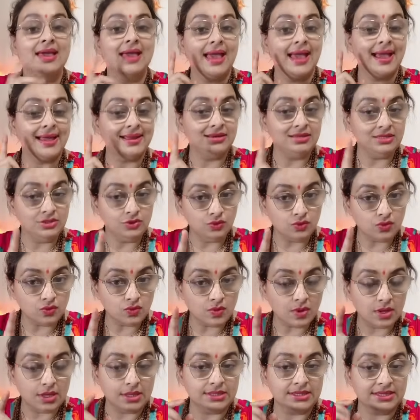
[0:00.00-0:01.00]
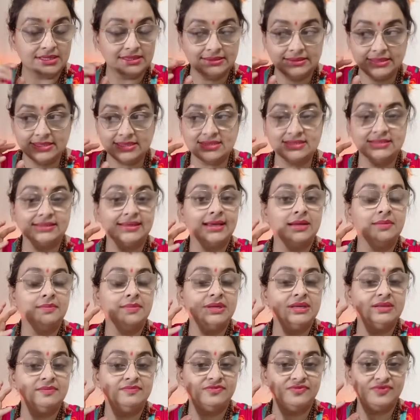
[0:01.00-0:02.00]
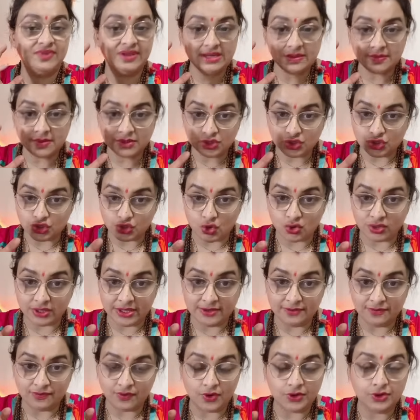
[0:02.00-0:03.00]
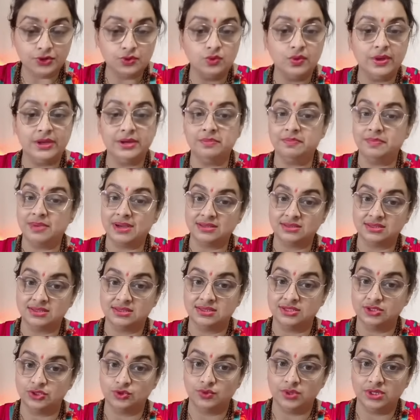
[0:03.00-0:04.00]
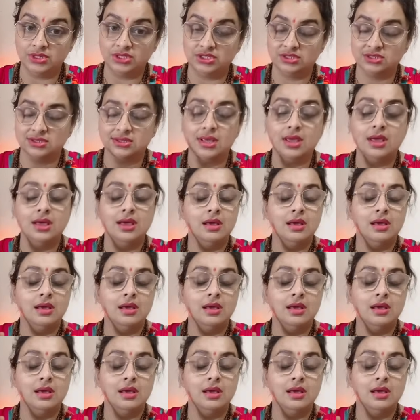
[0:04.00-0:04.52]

And you know what? This can be very much shocking for you in past situations.